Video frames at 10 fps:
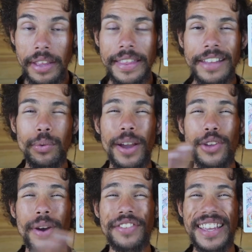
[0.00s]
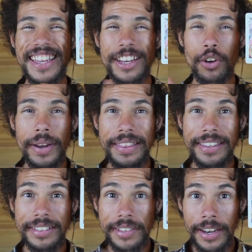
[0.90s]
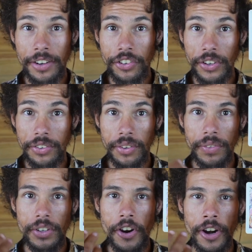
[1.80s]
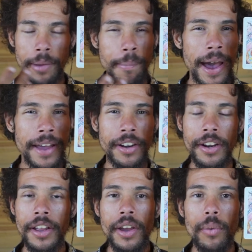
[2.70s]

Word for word: That's why you have to integrate these energies of the dark matter,